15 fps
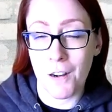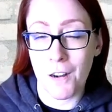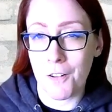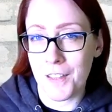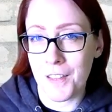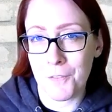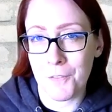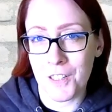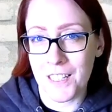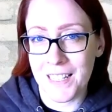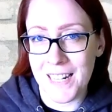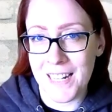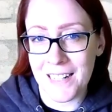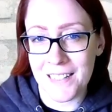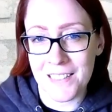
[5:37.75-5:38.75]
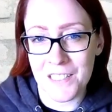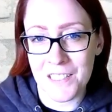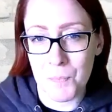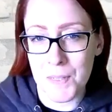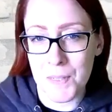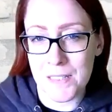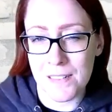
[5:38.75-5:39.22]
are they really an
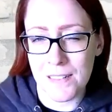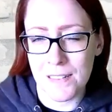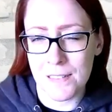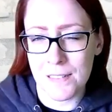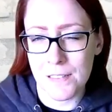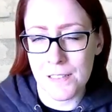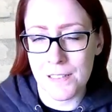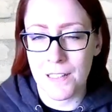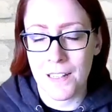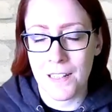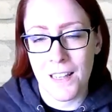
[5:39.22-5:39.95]
active business?